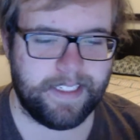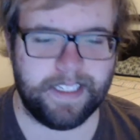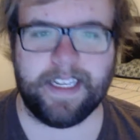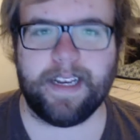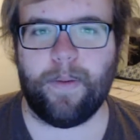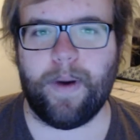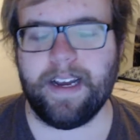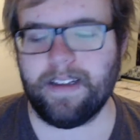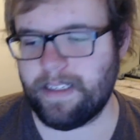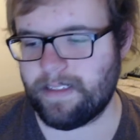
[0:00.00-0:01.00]
it did take a
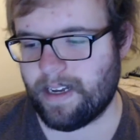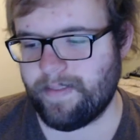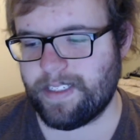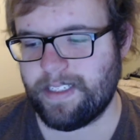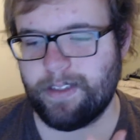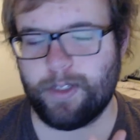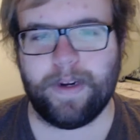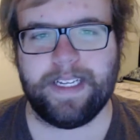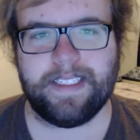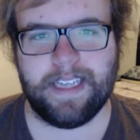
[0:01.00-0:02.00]
while. It is obviously the
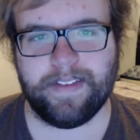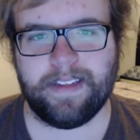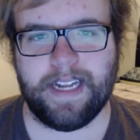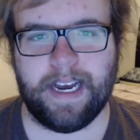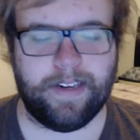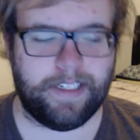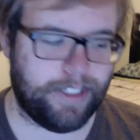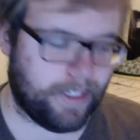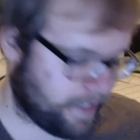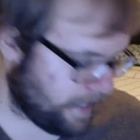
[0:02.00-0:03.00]
27th now, and
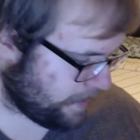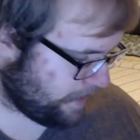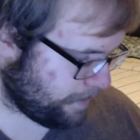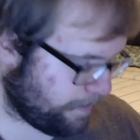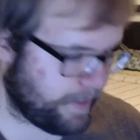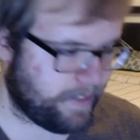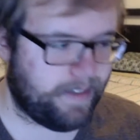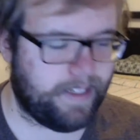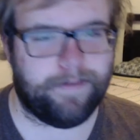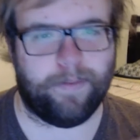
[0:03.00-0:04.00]
it just got here,
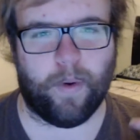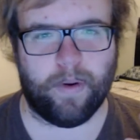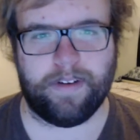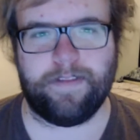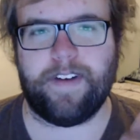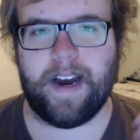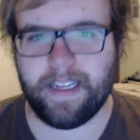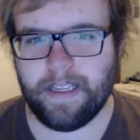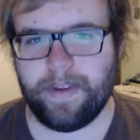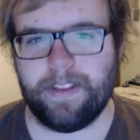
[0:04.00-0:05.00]
but the order
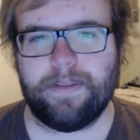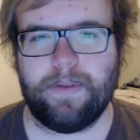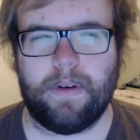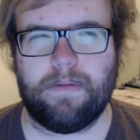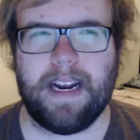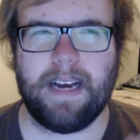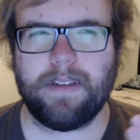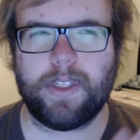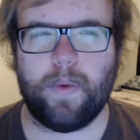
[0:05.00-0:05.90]
finally went through around